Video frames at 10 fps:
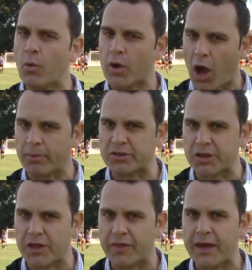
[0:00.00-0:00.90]
We hope to
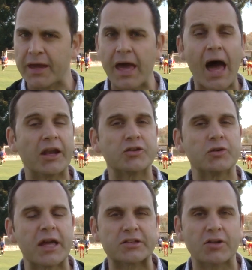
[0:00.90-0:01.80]
see you there.
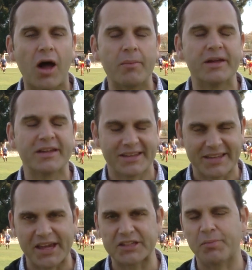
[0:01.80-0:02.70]
Until next time,
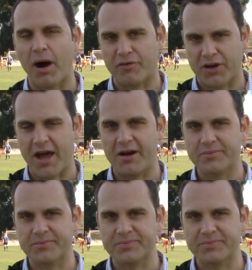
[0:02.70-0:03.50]
it's bye for now.